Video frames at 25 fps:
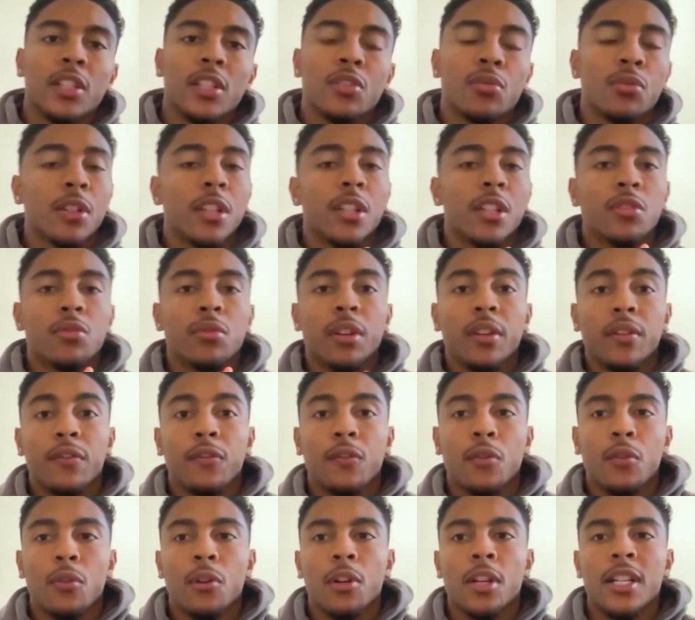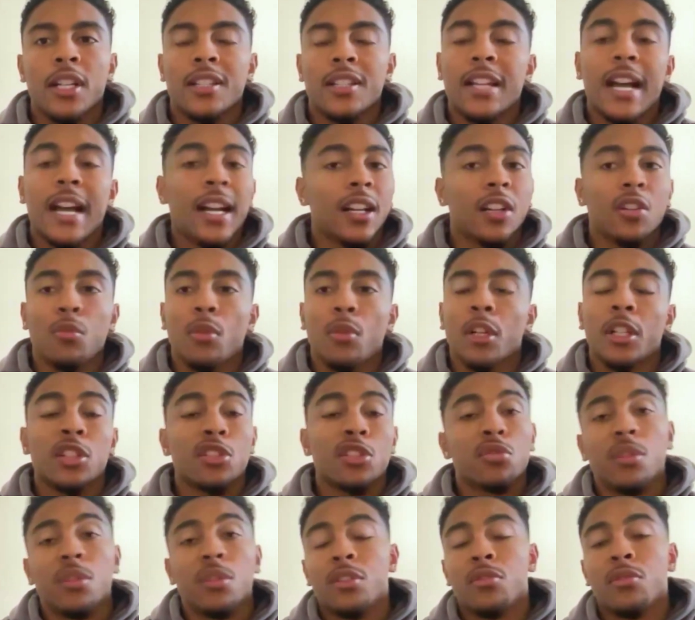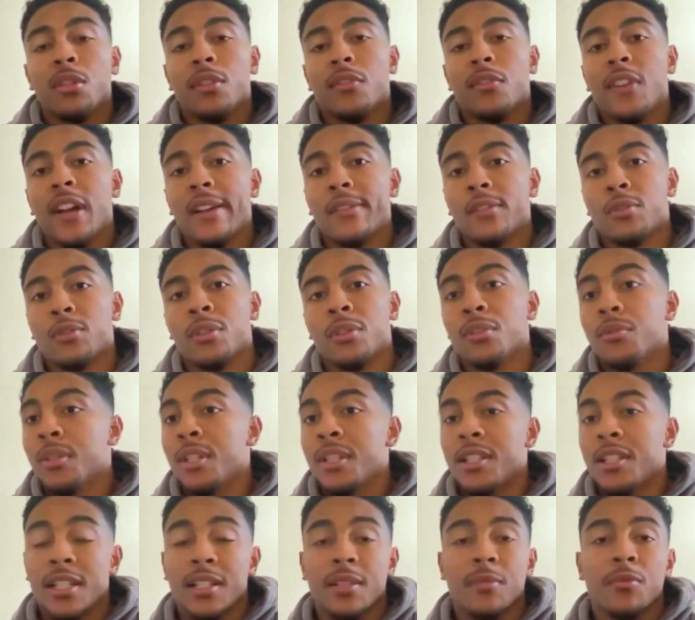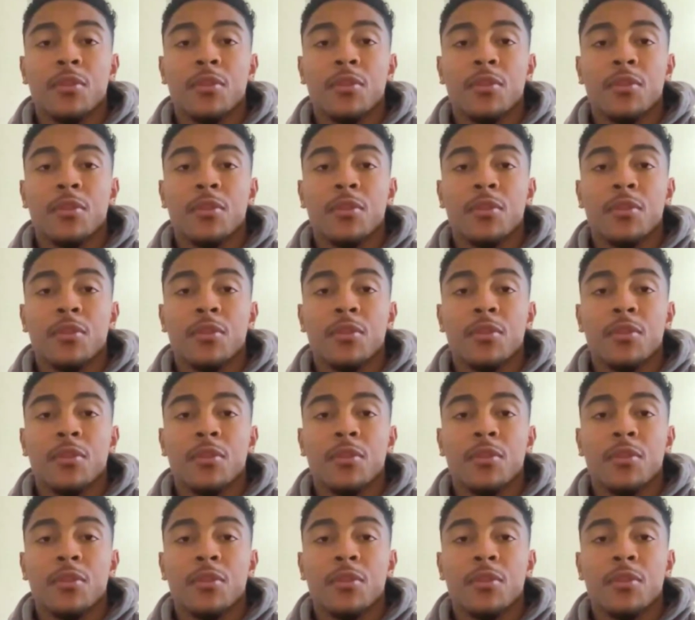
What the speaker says: and 2024 is not going to work in 2025 and 2026.